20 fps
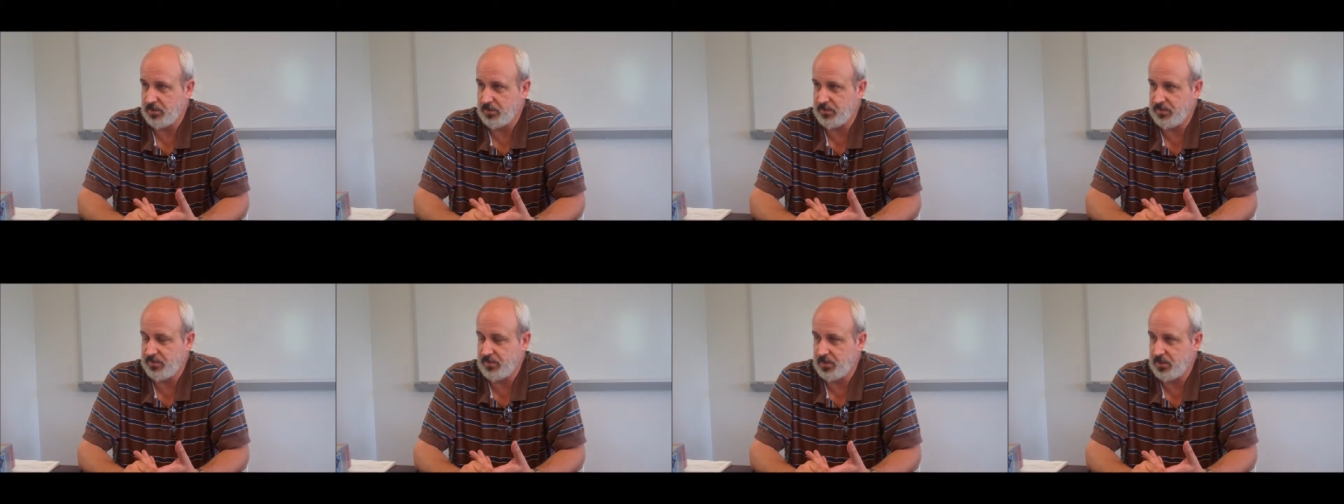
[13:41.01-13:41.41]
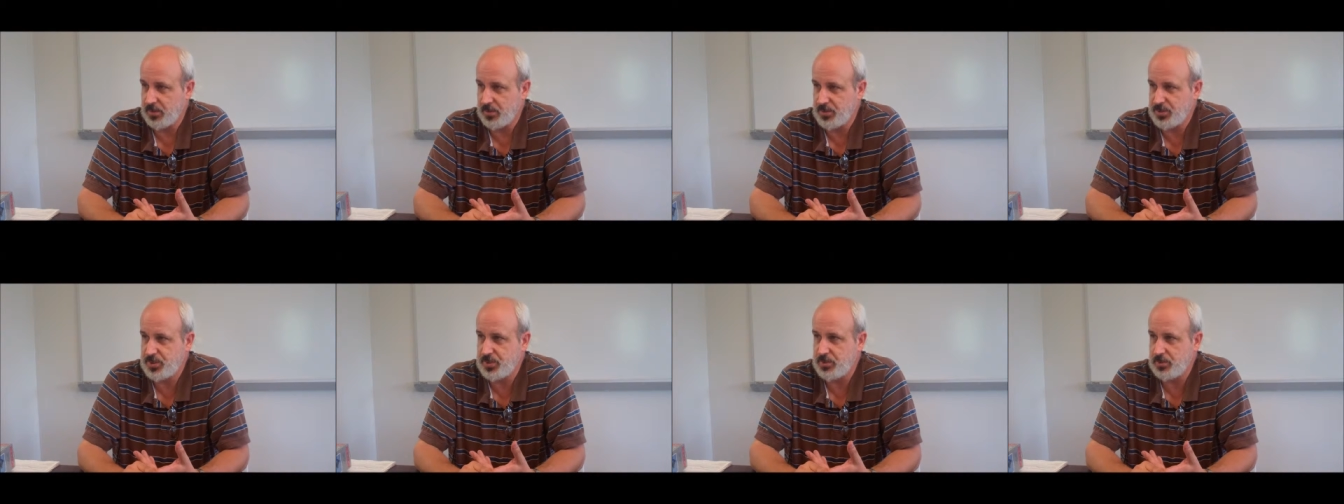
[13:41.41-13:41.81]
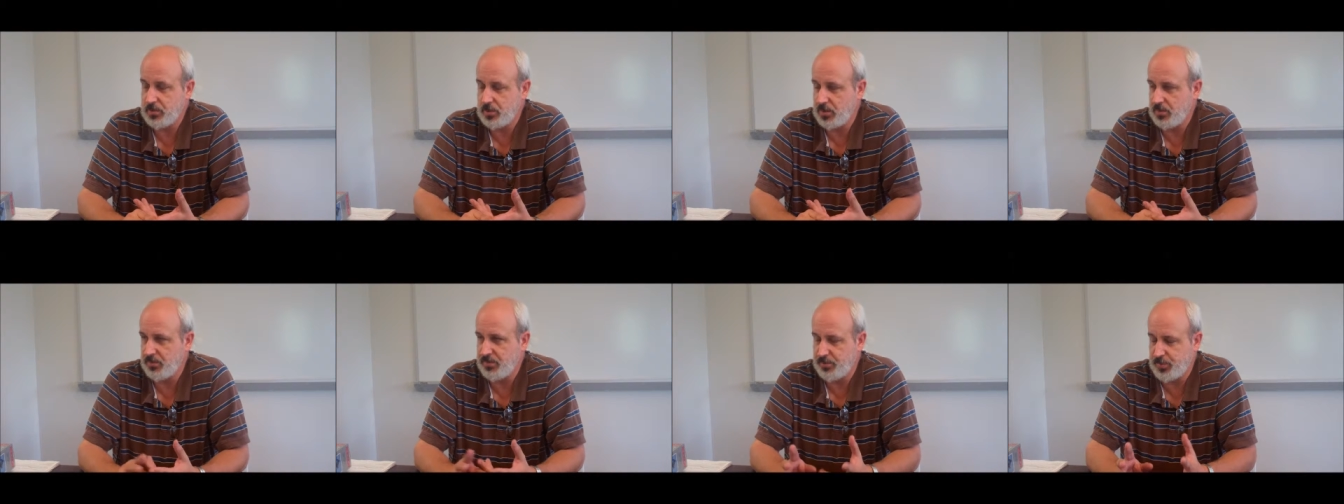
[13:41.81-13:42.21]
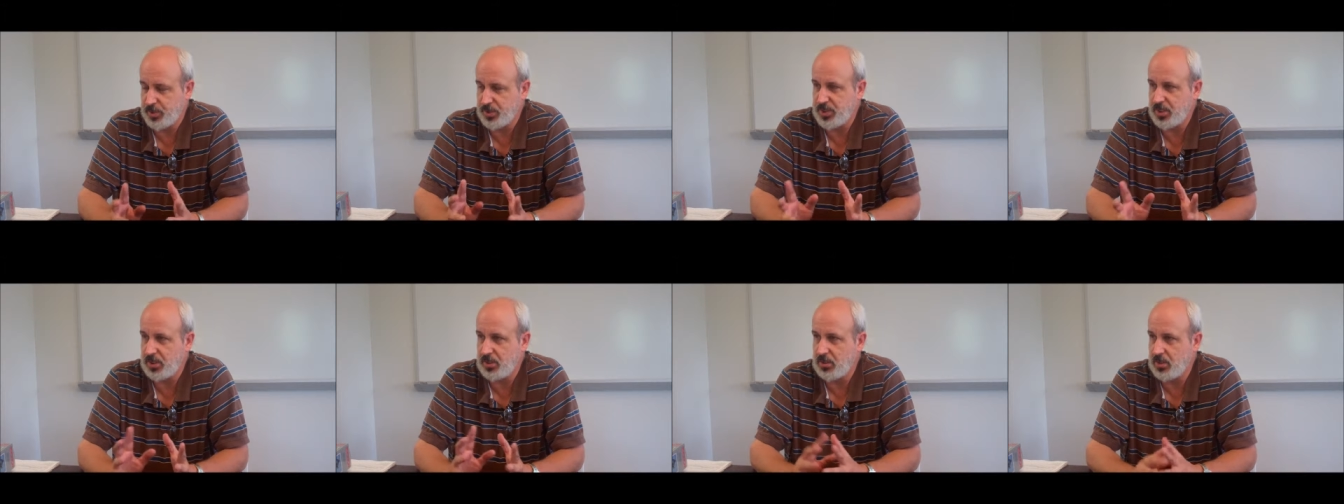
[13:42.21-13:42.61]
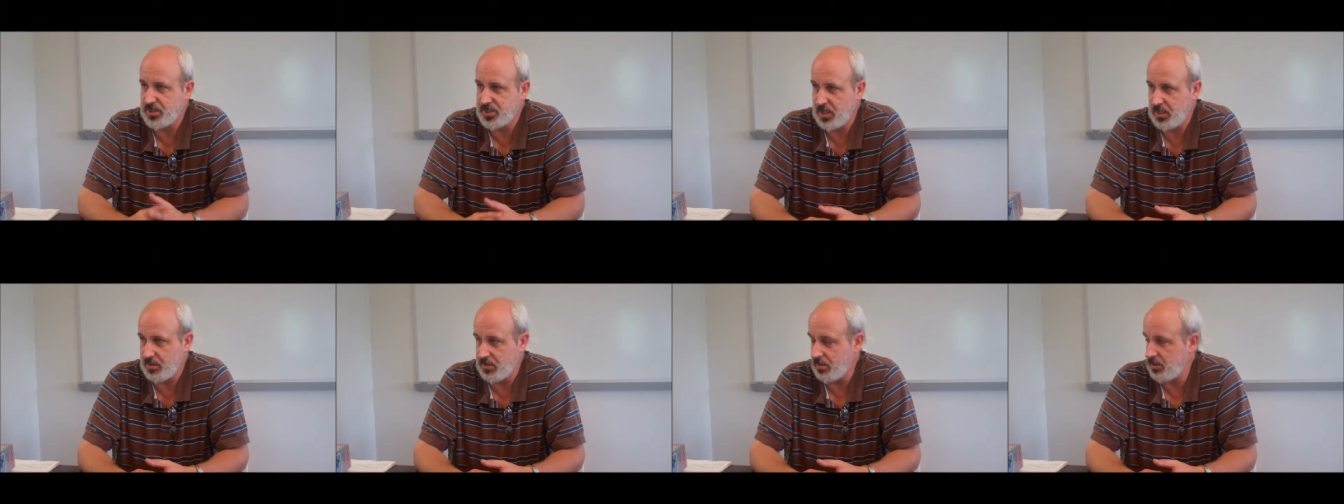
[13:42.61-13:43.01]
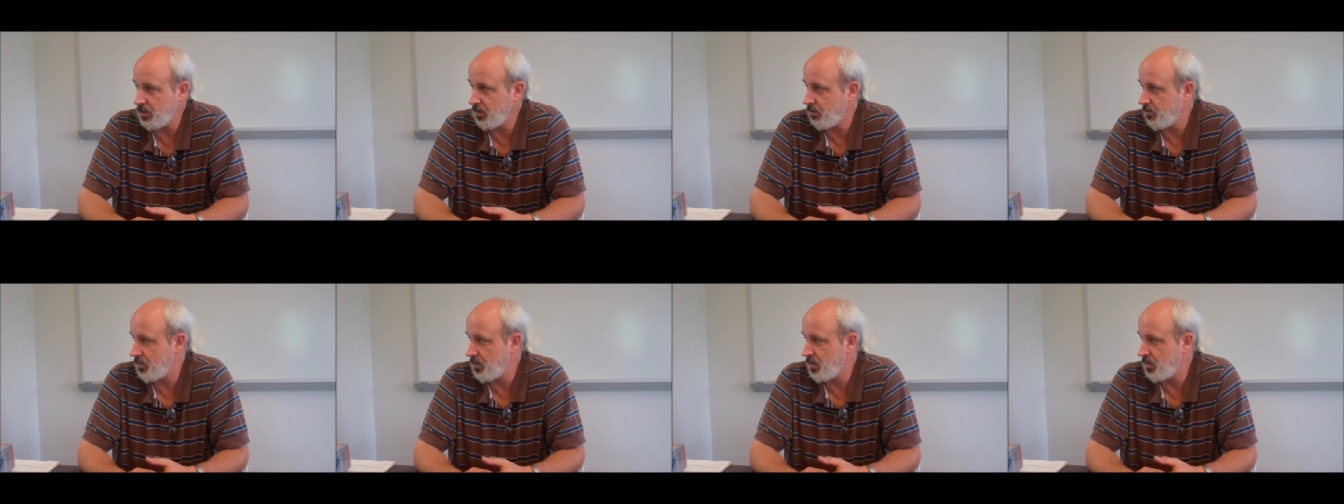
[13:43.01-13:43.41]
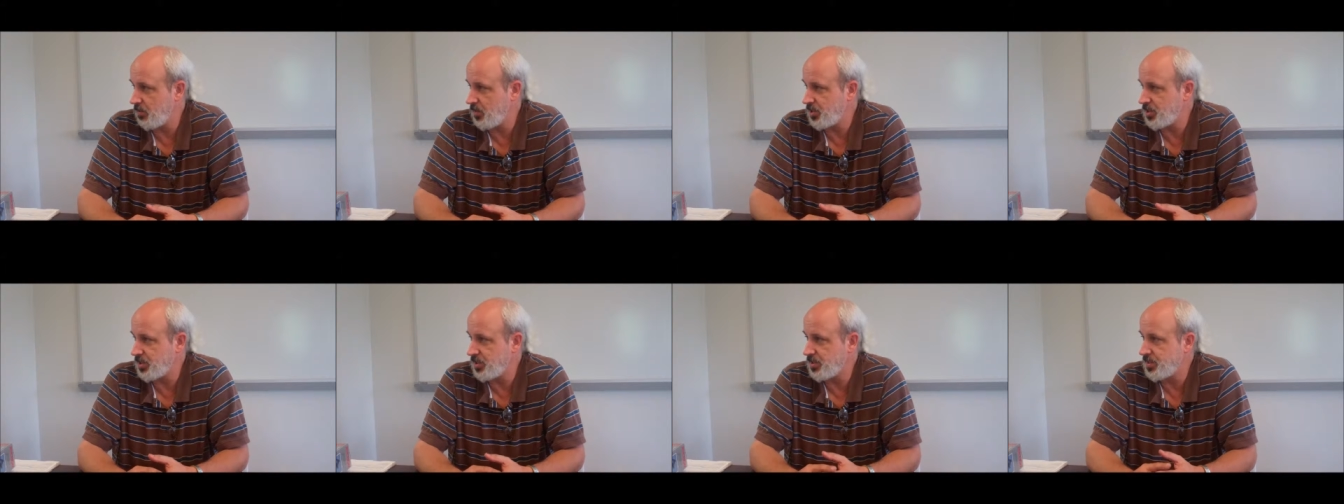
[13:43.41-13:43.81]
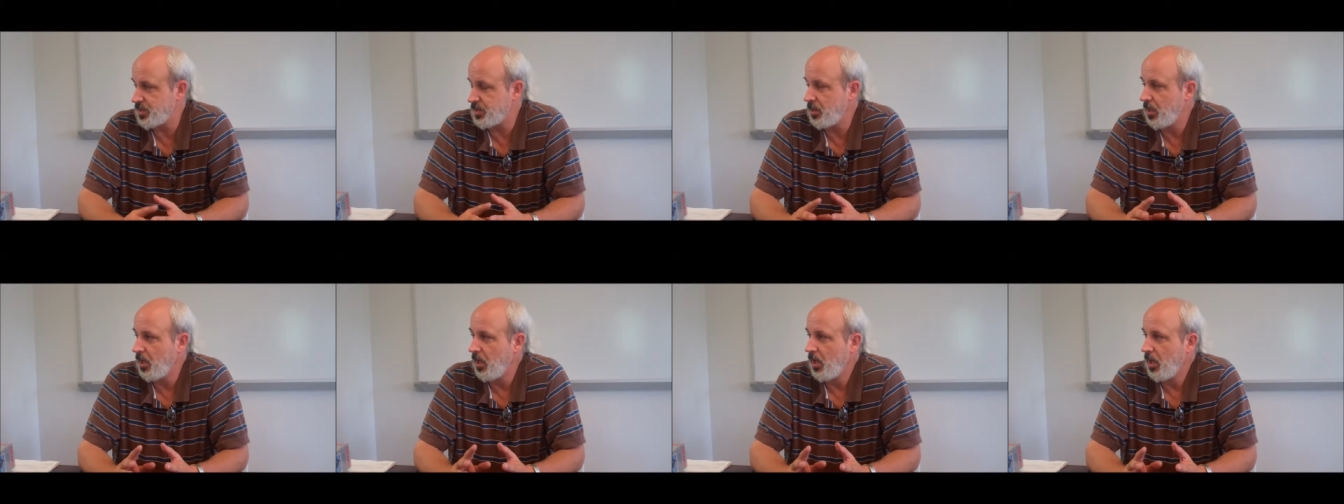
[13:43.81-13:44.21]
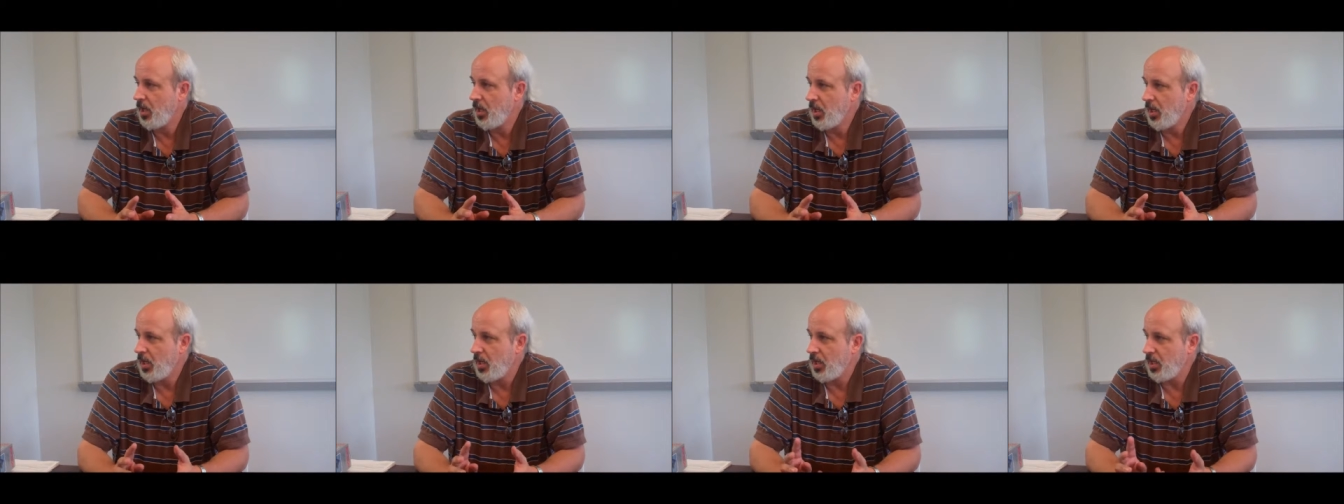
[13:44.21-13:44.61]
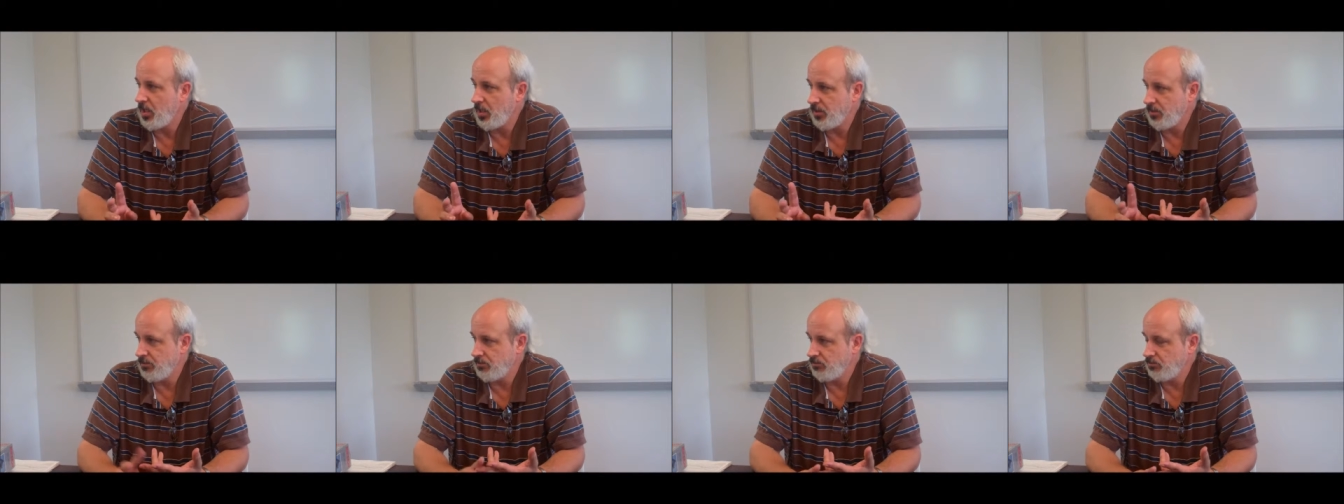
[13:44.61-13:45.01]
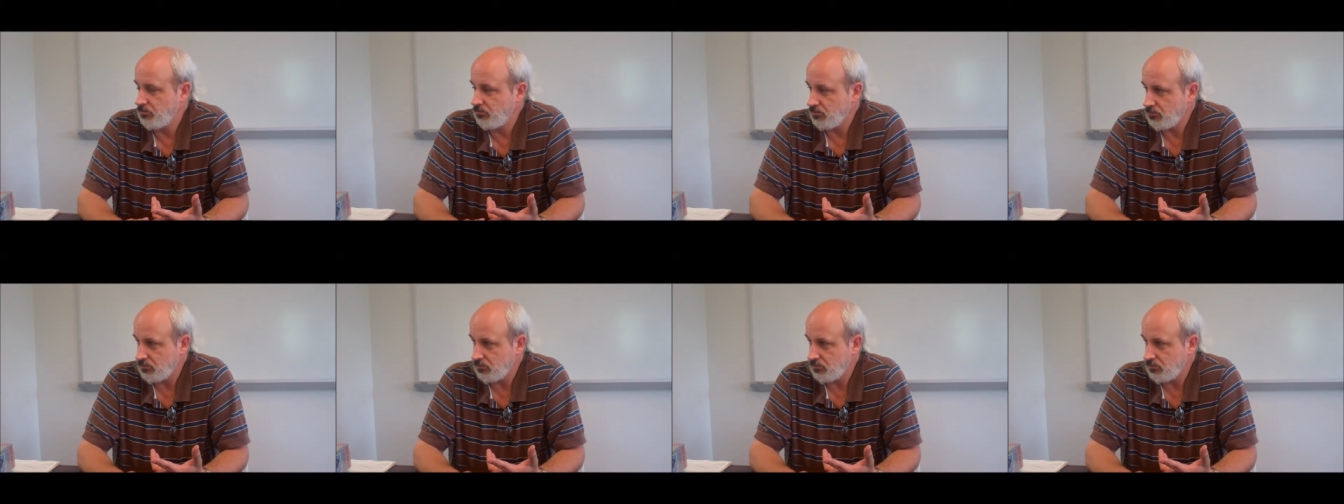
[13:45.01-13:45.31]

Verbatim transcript: of, uh, of particulates out of the, the emissions. Um,